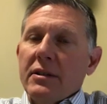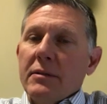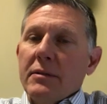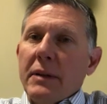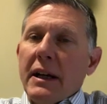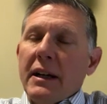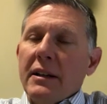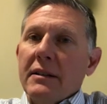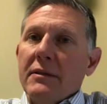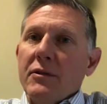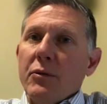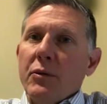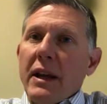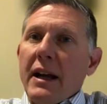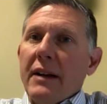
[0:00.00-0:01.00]
mine,
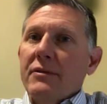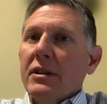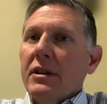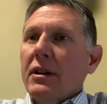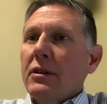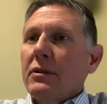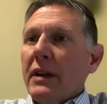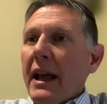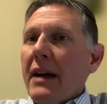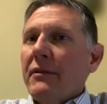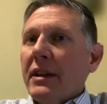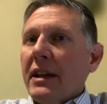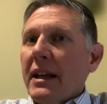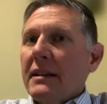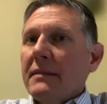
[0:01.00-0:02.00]
we have to go and
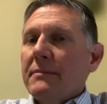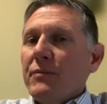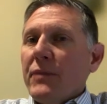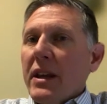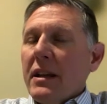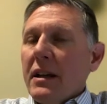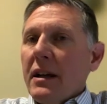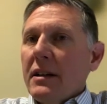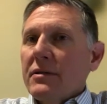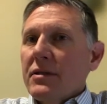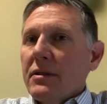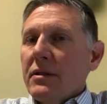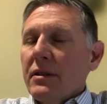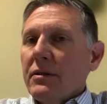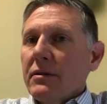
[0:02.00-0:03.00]
advocate to
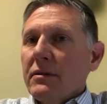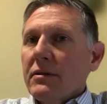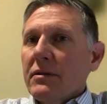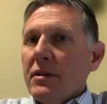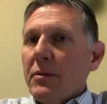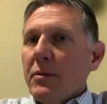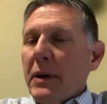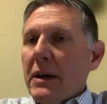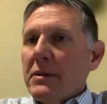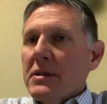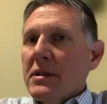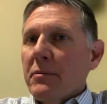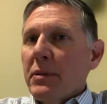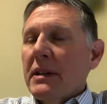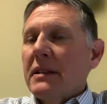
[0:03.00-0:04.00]
the powers that
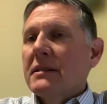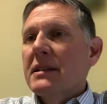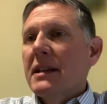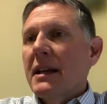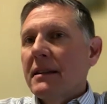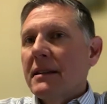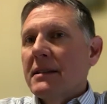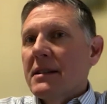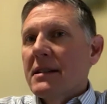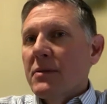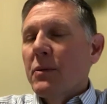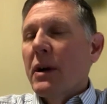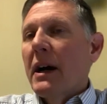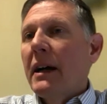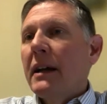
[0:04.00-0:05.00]
be and say, this is
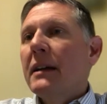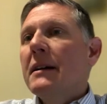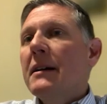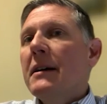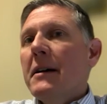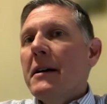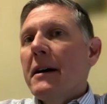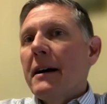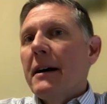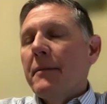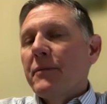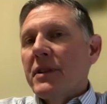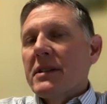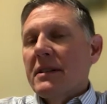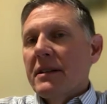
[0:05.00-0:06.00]
why
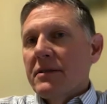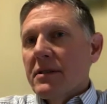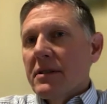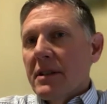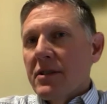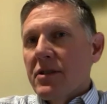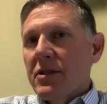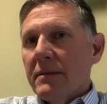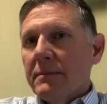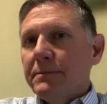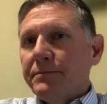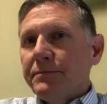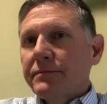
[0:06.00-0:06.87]
this legislation